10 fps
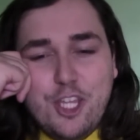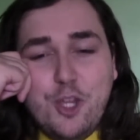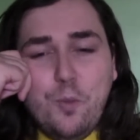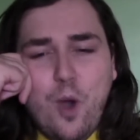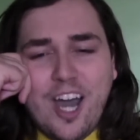
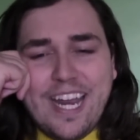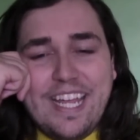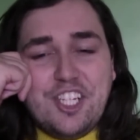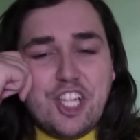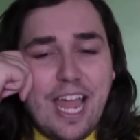You
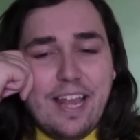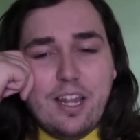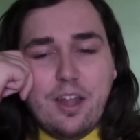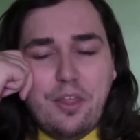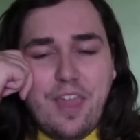want a shy
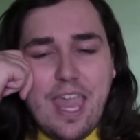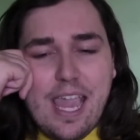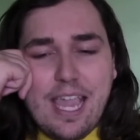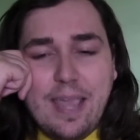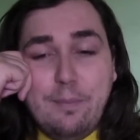little
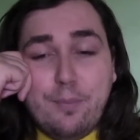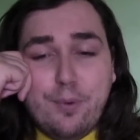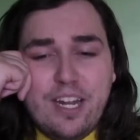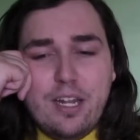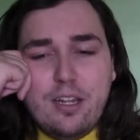thing, a
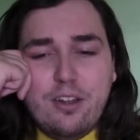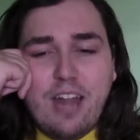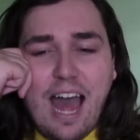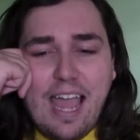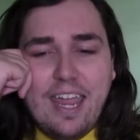pretty
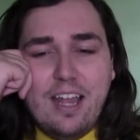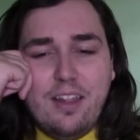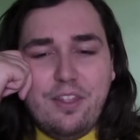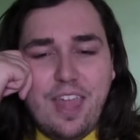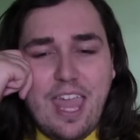little high
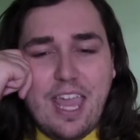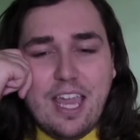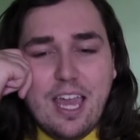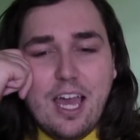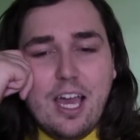heel thing.